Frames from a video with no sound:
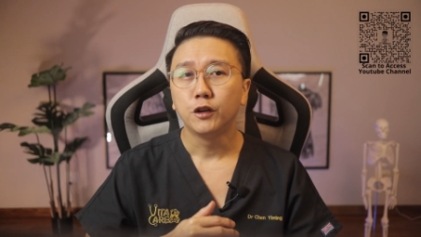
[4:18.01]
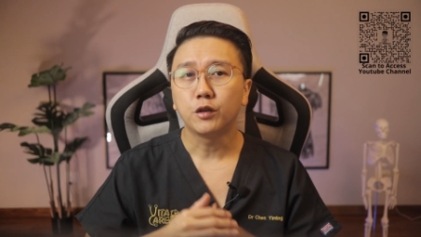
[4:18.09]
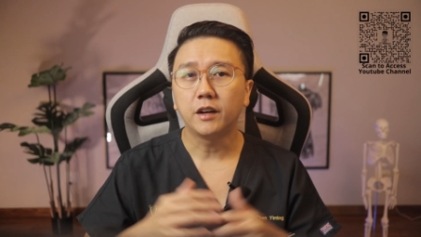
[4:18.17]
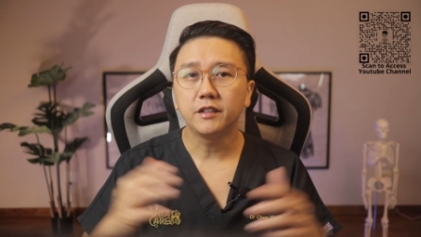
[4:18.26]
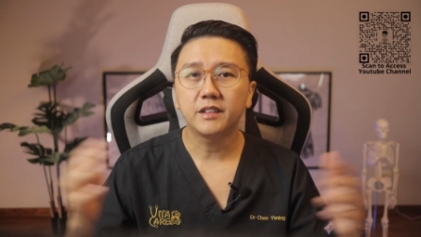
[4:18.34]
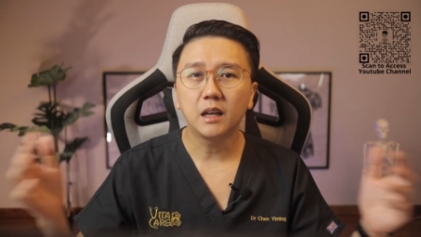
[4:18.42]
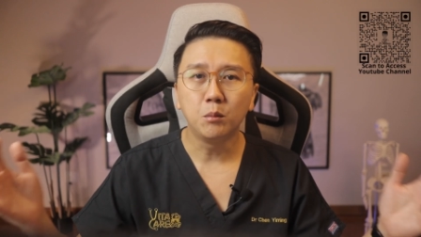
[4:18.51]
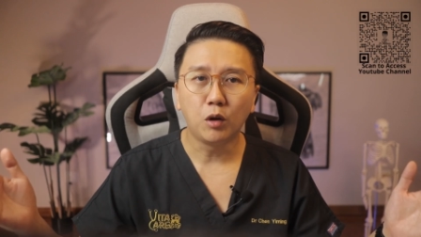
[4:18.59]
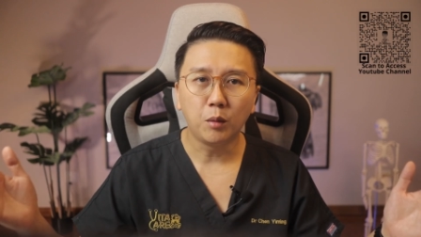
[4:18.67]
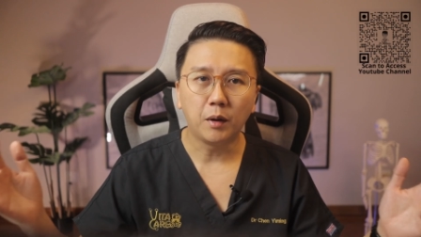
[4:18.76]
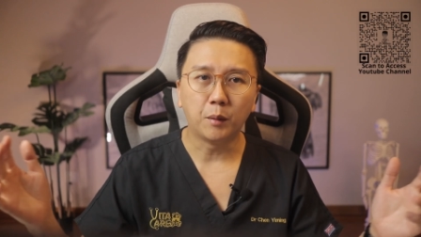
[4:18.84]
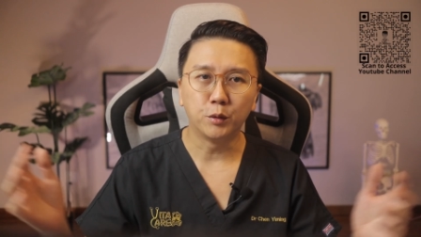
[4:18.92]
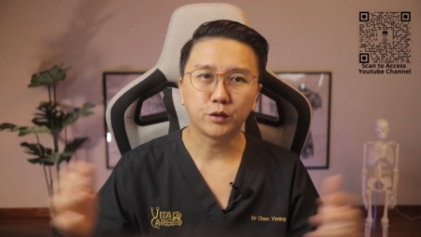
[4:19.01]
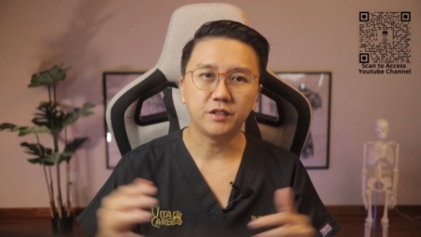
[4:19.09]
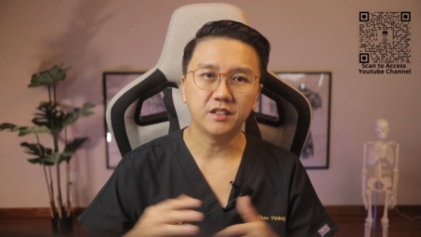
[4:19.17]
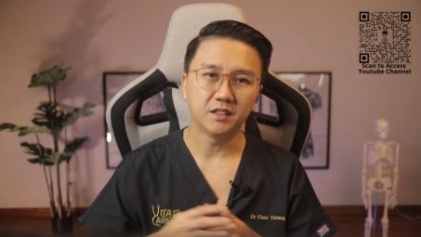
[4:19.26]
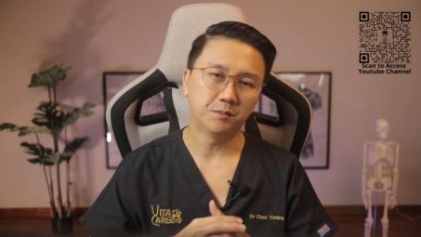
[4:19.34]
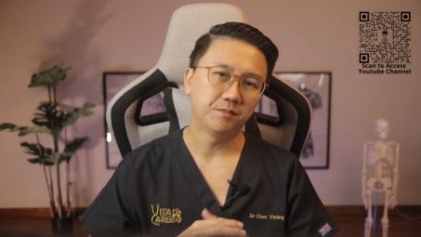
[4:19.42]
So understand more about
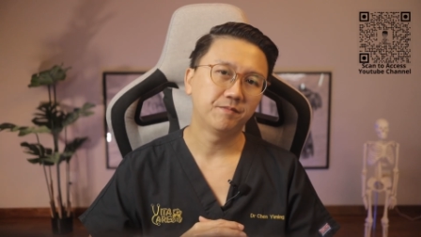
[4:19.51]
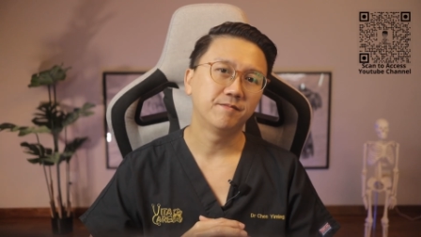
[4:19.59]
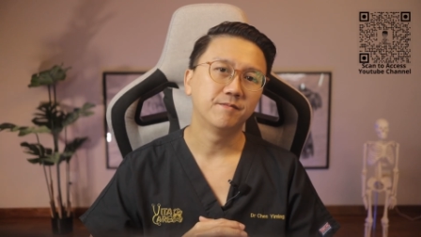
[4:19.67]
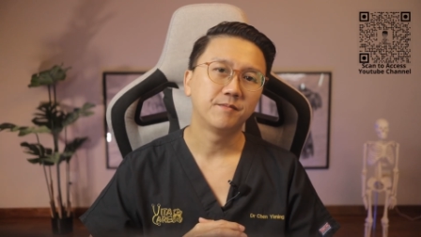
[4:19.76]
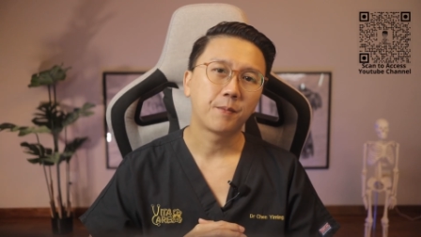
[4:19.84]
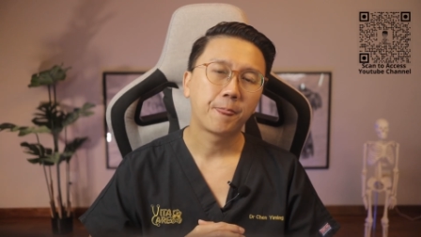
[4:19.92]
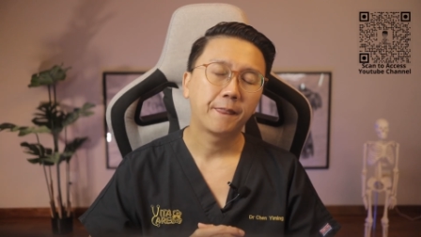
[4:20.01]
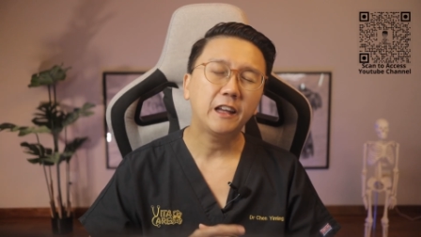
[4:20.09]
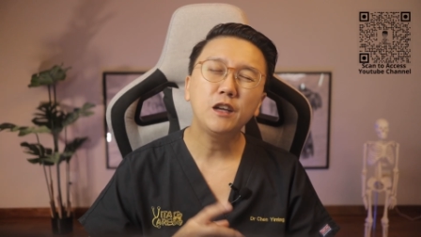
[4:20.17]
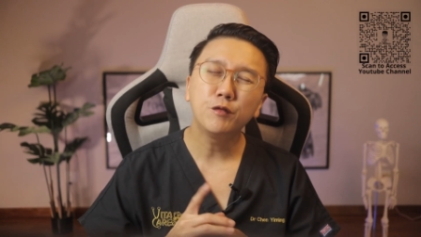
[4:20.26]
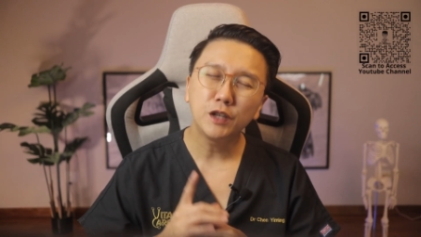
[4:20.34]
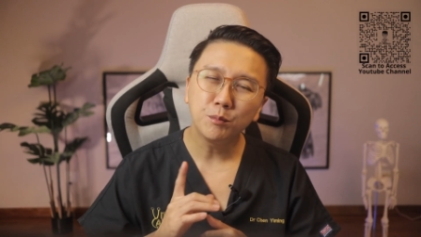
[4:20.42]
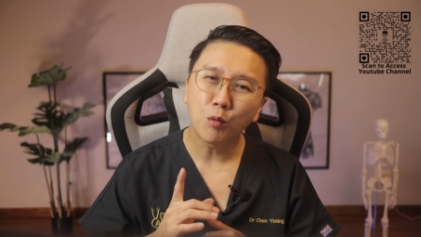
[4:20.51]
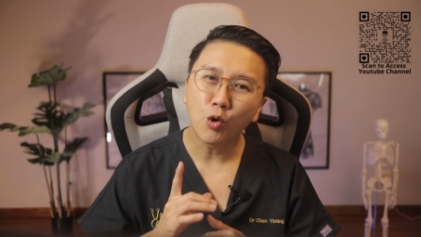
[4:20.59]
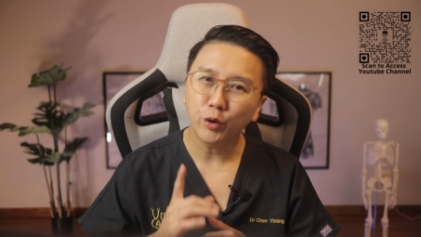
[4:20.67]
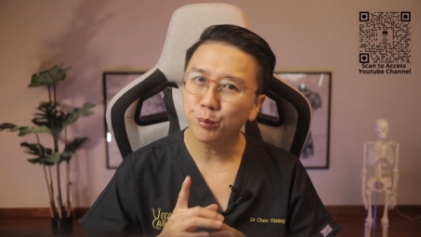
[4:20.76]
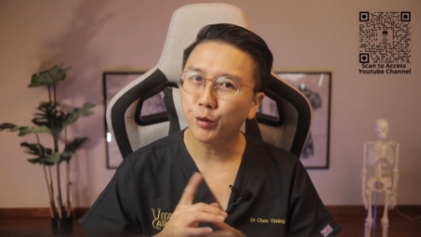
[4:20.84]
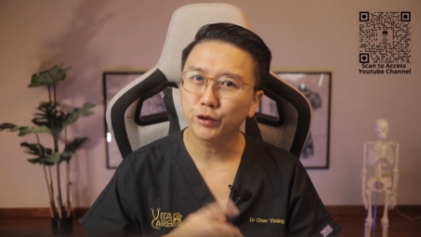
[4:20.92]
bruxism. Even
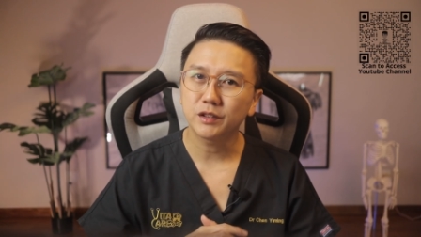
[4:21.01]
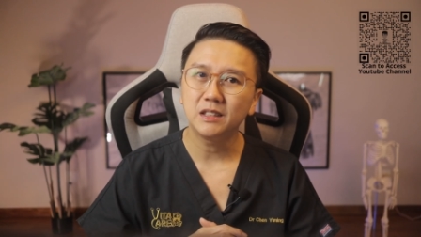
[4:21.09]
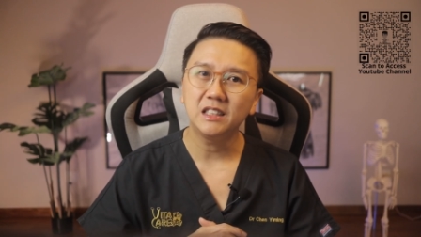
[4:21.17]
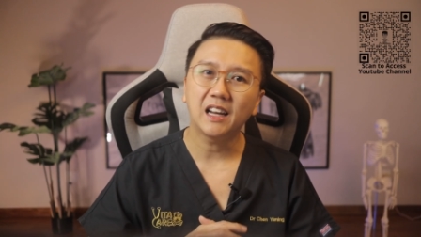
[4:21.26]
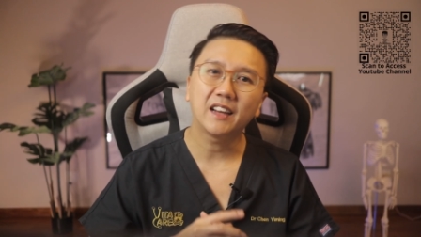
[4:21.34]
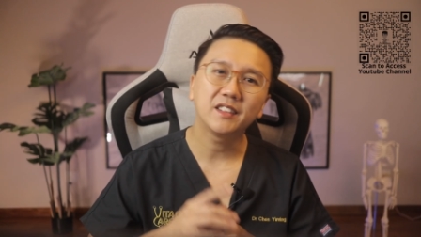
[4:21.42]
more importantly,